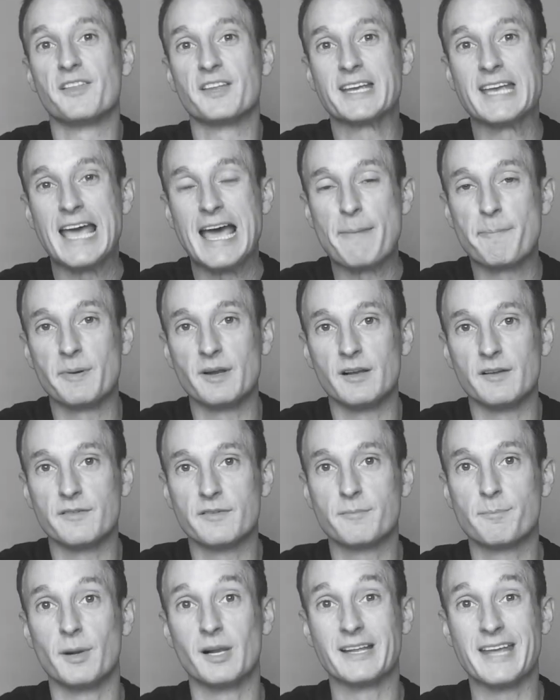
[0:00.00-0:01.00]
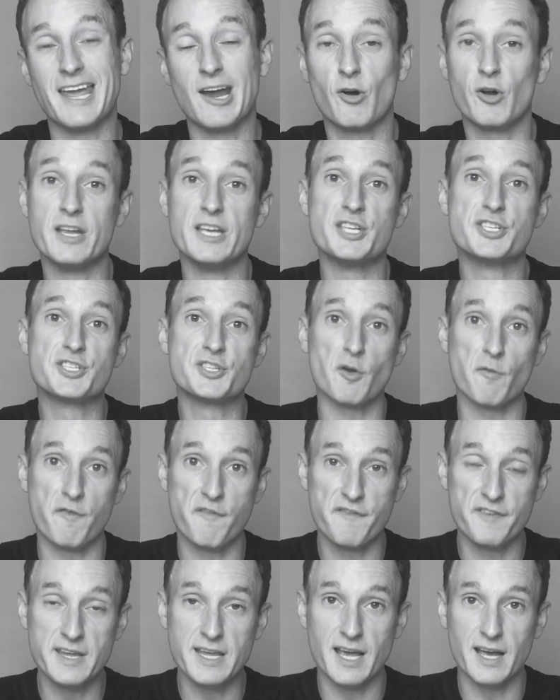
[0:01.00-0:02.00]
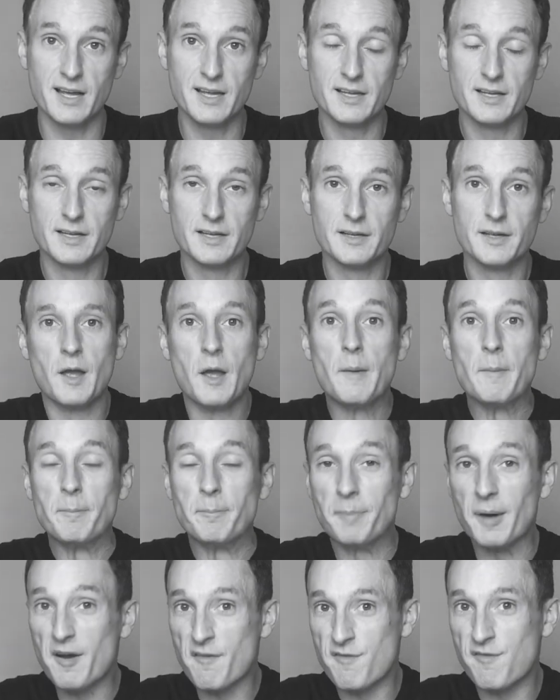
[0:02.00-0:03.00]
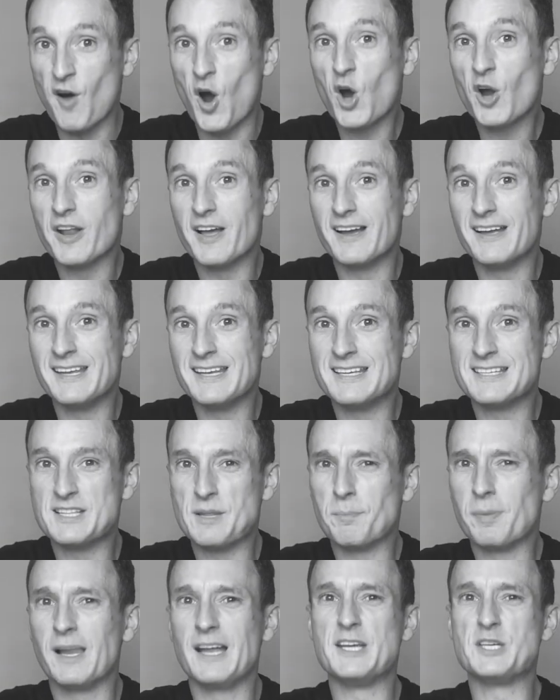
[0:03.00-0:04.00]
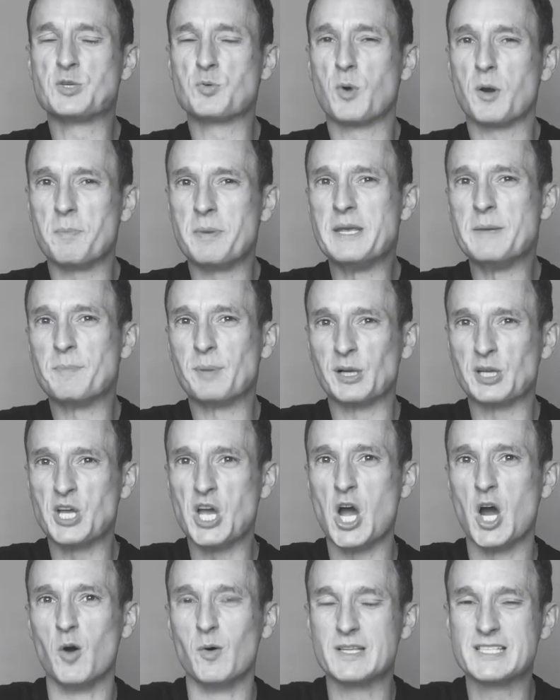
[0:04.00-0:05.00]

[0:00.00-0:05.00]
The capital of Bulgaria is Sofia, but Varna is the place where people go.